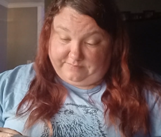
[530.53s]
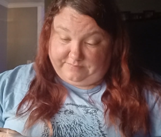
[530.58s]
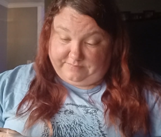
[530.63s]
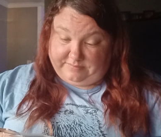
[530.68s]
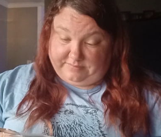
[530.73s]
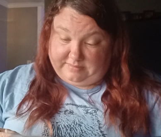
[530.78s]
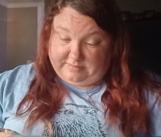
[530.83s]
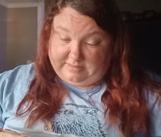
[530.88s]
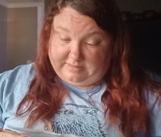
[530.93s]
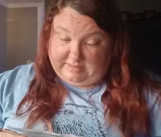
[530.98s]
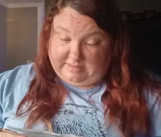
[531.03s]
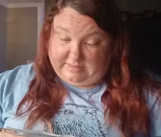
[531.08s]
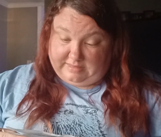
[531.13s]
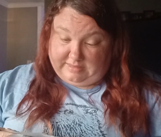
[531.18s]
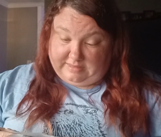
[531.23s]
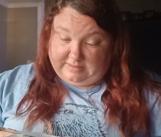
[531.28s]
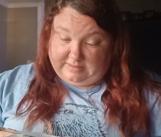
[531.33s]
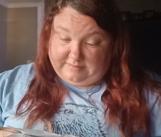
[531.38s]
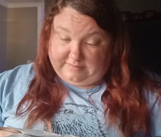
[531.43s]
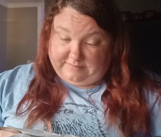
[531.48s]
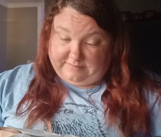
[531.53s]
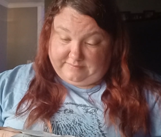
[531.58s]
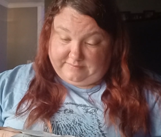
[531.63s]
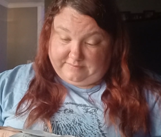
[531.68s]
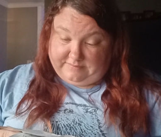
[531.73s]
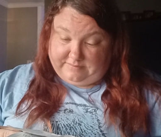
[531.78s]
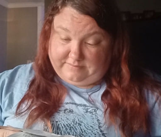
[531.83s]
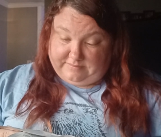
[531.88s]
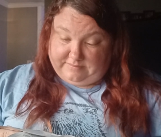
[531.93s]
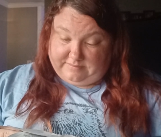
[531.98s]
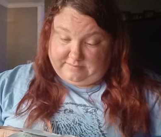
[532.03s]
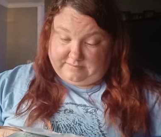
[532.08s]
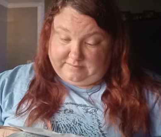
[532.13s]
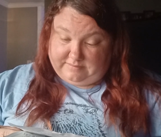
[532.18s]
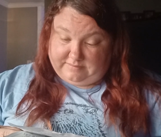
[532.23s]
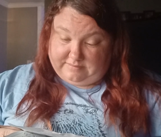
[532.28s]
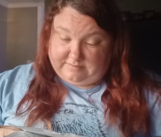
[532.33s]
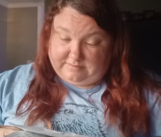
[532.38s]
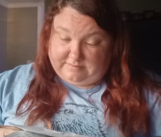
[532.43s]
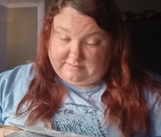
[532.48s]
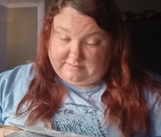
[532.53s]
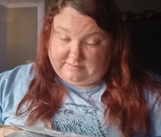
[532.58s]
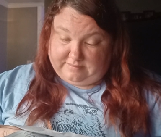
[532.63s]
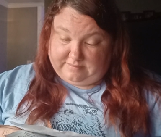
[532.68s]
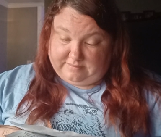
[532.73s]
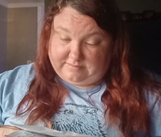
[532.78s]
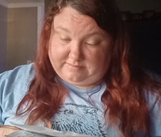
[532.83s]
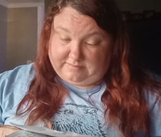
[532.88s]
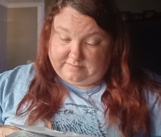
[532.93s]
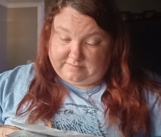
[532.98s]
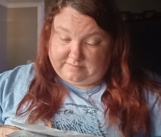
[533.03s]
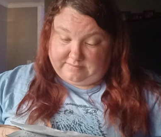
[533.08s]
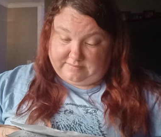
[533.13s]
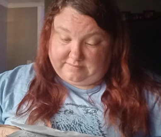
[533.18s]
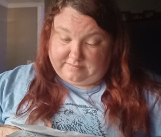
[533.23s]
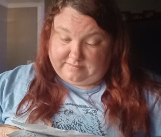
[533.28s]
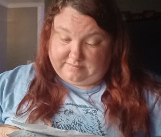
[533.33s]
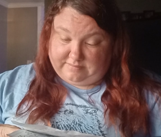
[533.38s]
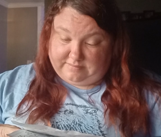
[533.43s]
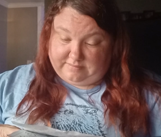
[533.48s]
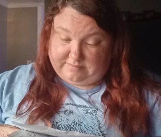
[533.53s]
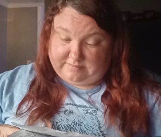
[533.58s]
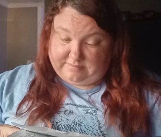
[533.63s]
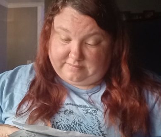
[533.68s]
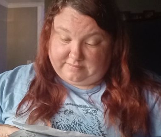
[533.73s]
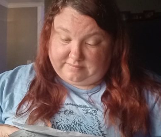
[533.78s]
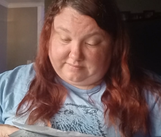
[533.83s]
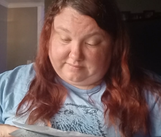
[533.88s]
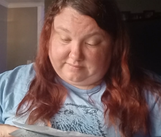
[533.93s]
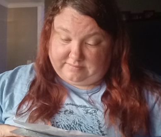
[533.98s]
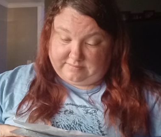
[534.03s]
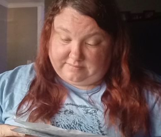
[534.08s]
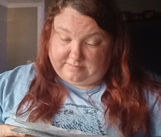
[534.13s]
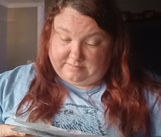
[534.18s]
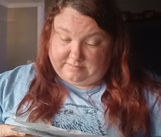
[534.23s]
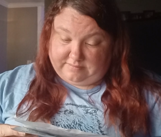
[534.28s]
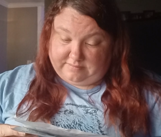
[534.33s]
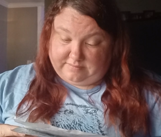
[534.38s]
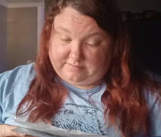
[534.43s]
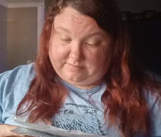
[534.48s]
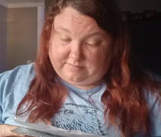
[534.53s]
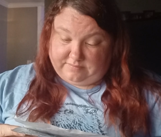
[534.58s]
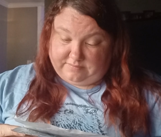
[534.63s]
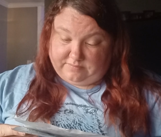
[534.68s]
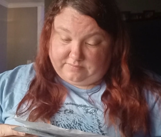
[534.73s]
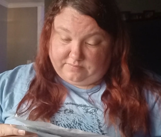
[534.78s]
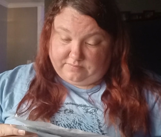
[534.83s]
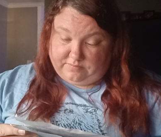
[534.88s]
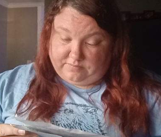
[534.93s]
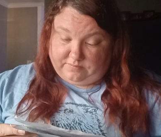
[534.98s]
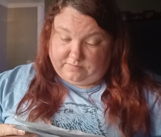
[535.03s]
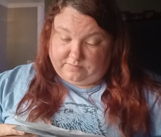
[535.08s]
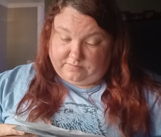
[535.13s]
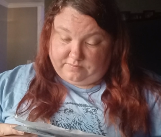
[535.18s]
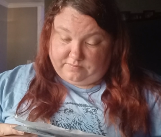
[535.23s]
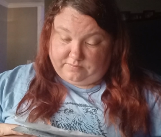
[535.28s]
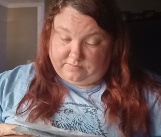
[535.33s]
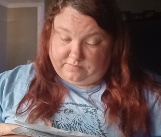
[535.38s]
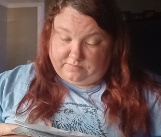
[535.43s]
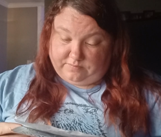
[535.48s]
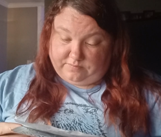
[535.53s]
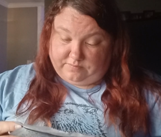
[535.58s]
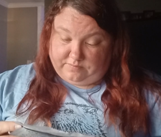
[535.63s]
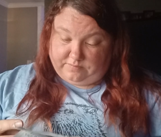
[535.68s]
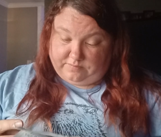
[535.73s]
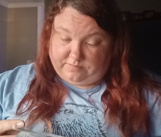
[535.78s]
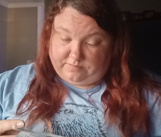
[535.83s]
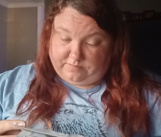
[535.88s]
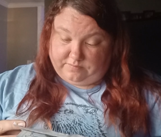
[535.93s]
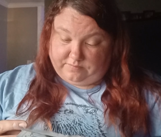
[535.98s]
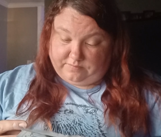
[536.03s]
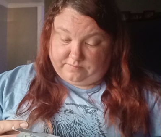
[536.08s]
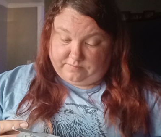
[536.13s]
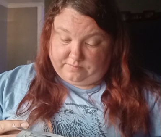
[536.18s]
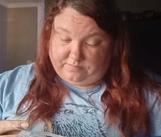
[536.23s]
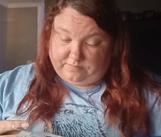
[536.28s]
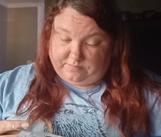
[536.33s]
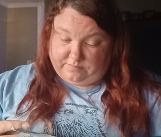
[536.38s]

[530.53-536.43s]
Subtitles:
Nobody speaks.